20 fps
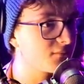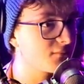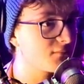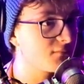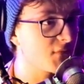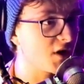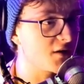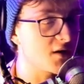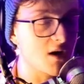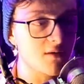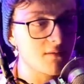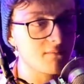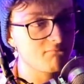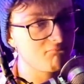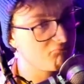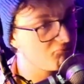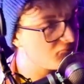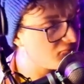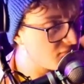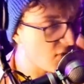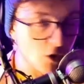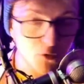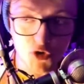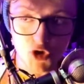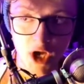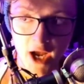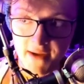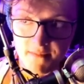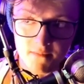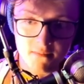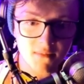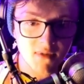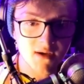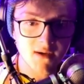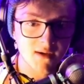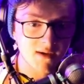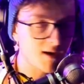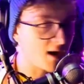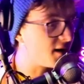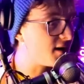No, no, no shame.
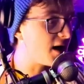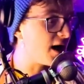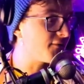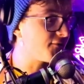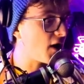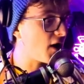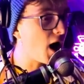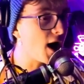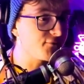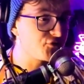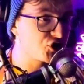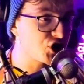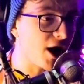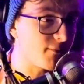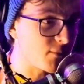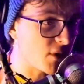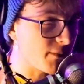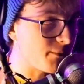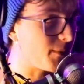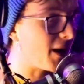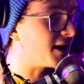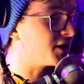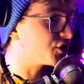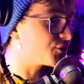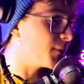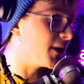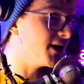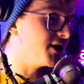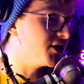I've, I've shat my pants many